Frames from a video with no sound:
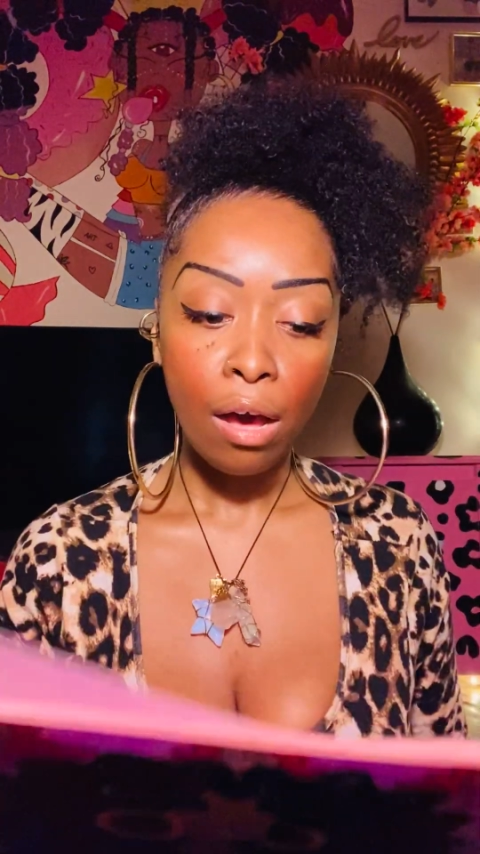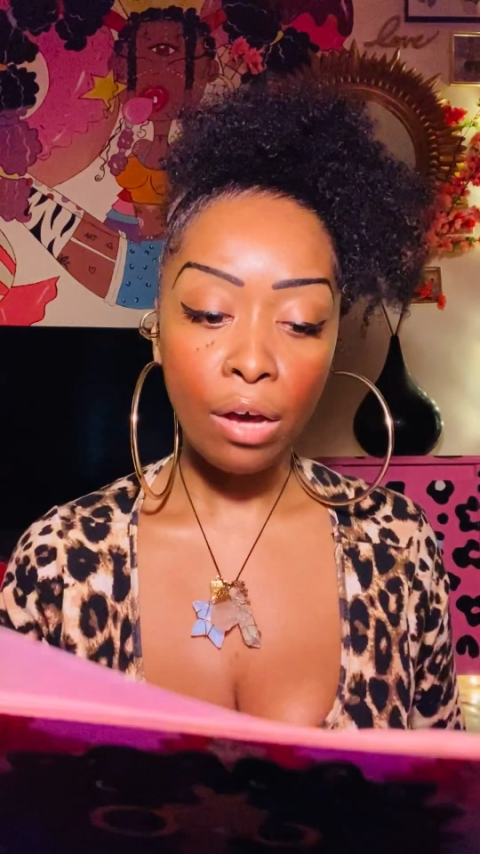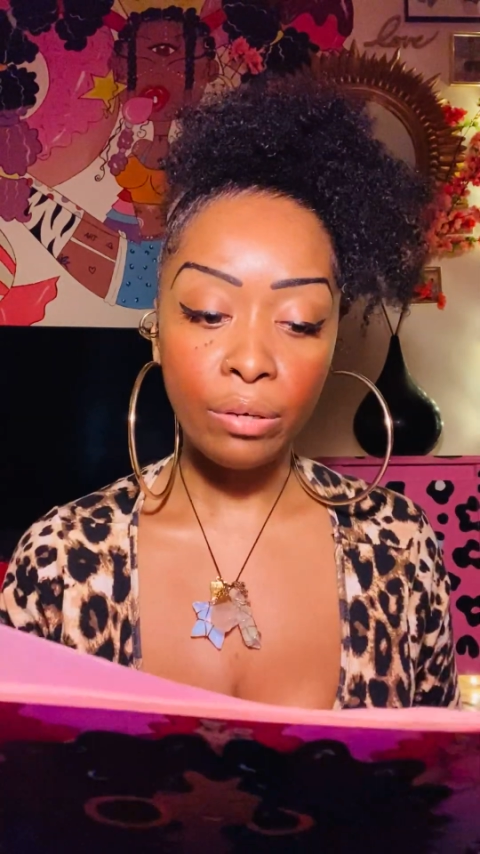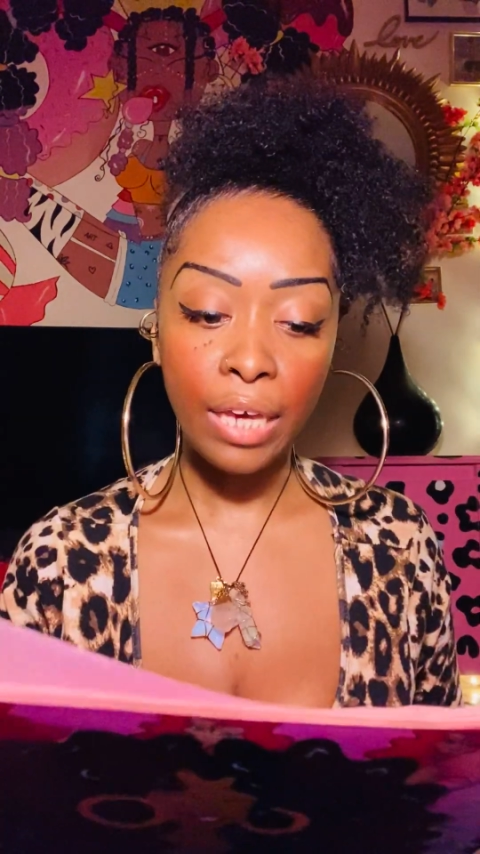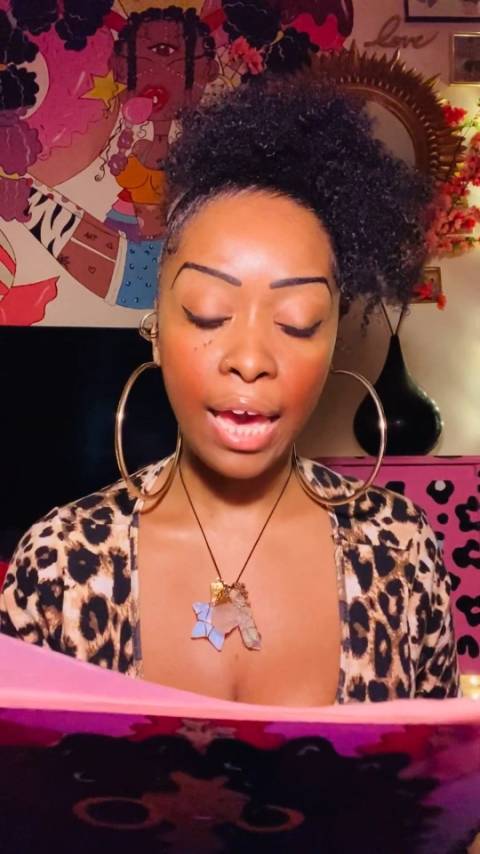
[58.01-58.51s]

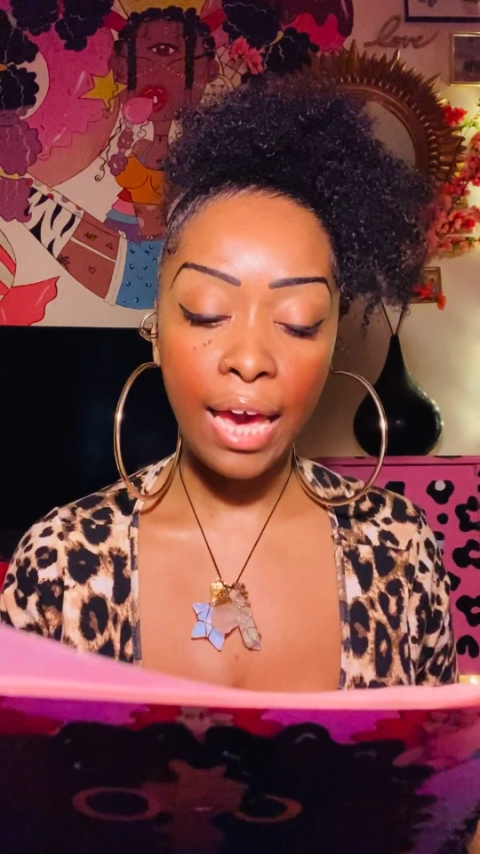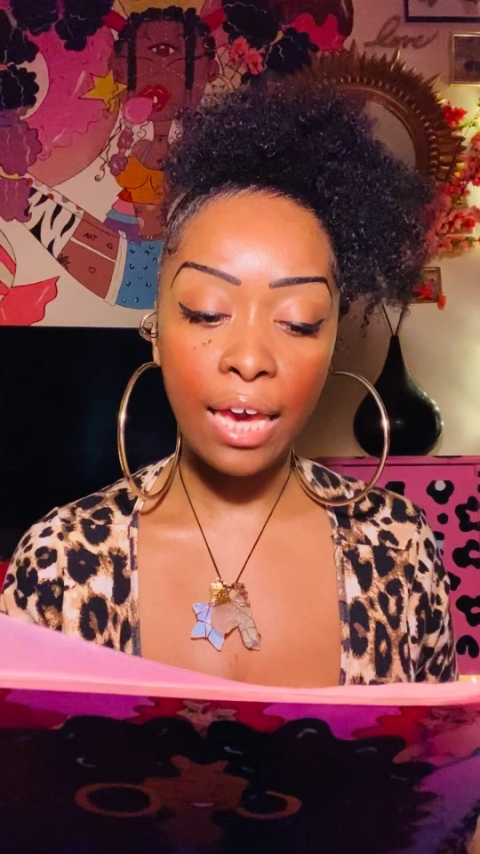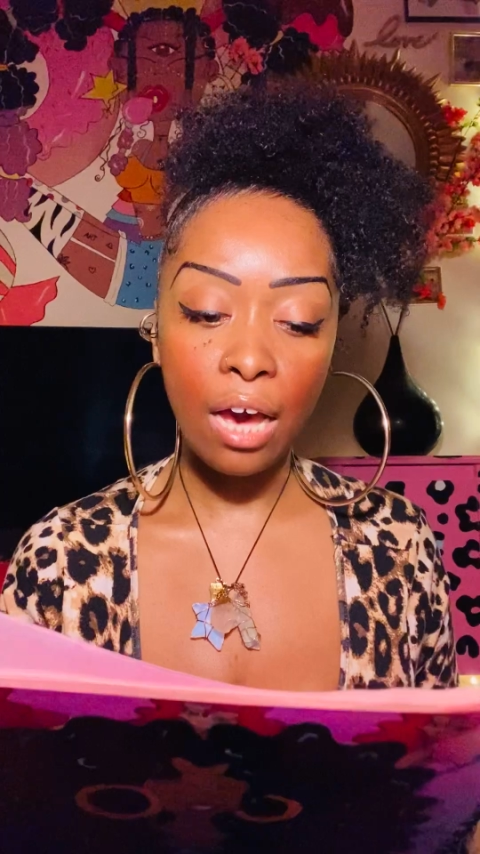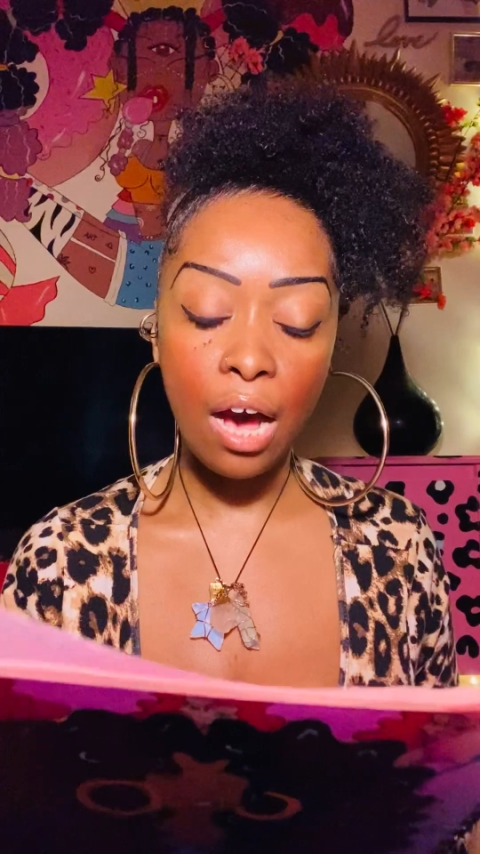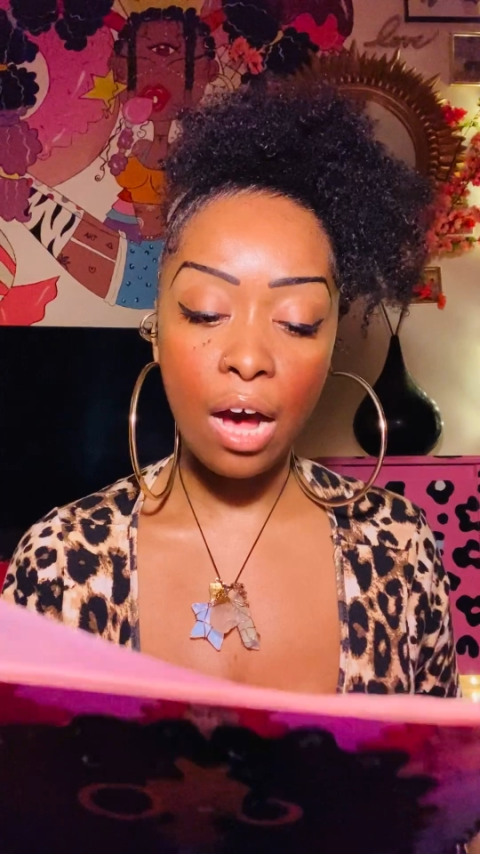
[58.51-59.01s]

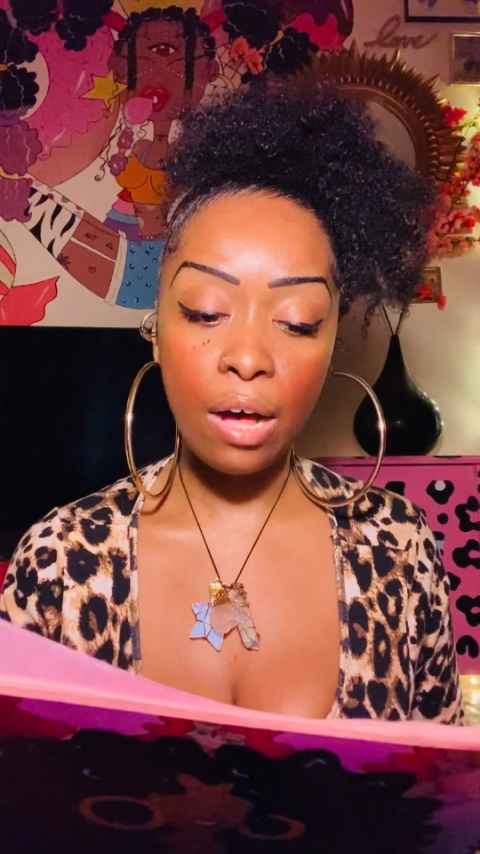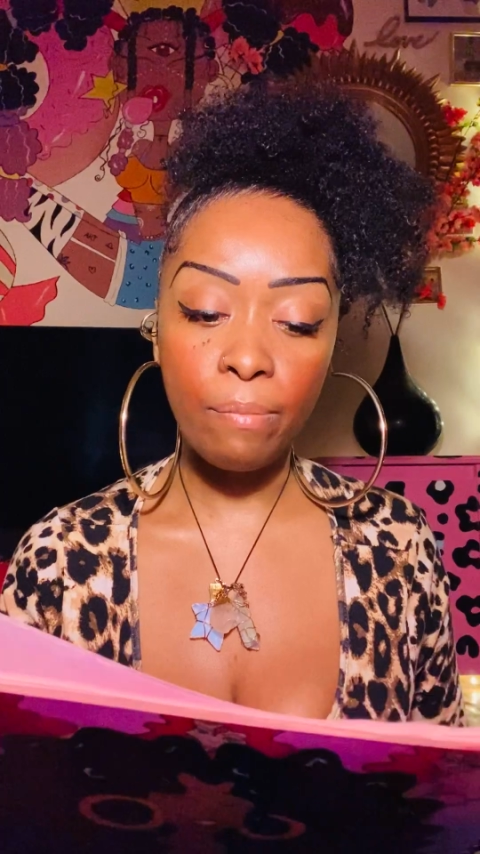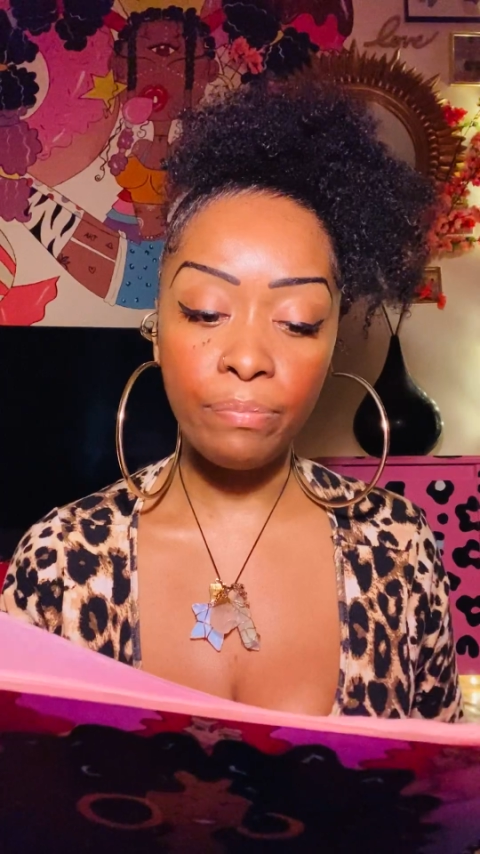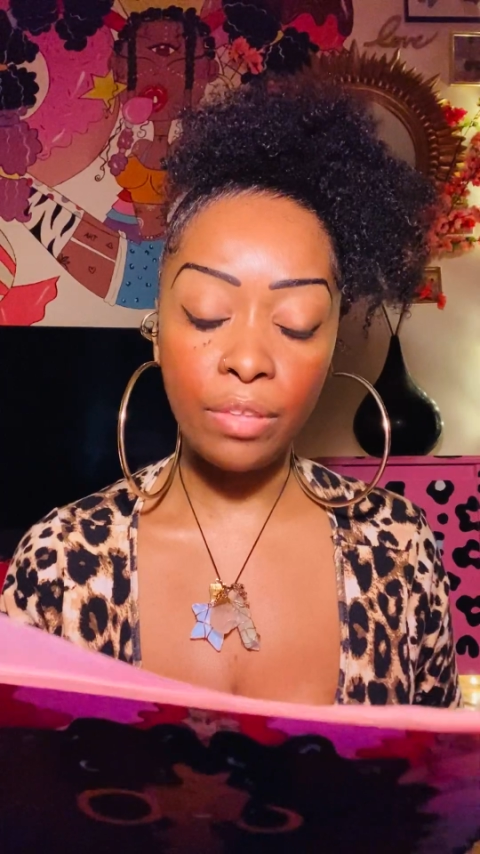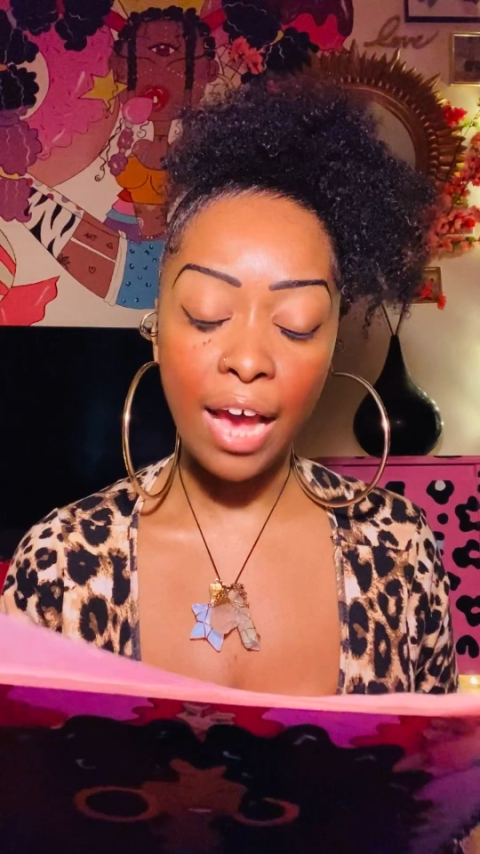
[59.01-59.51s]
Okay, um,